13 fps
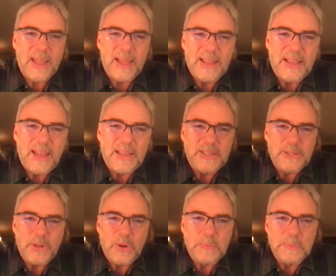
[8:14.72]
uh, I
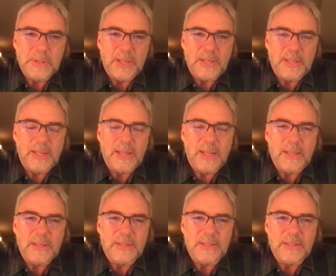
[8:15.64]
just hope that
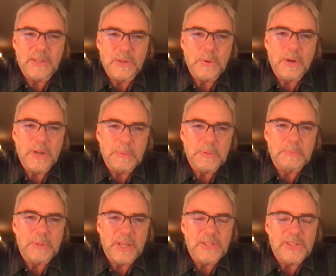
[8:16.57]
uh, you are able to
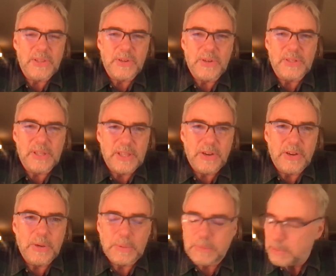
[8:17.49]
bless others and
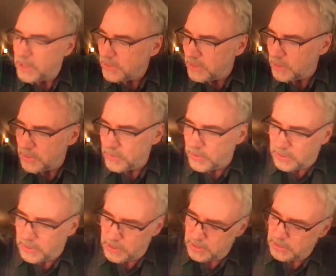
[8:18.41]
they're able to bless you in
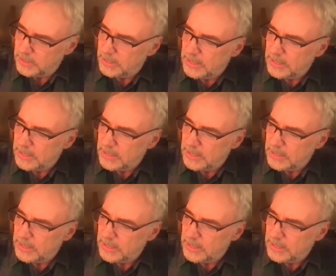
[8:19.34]
return.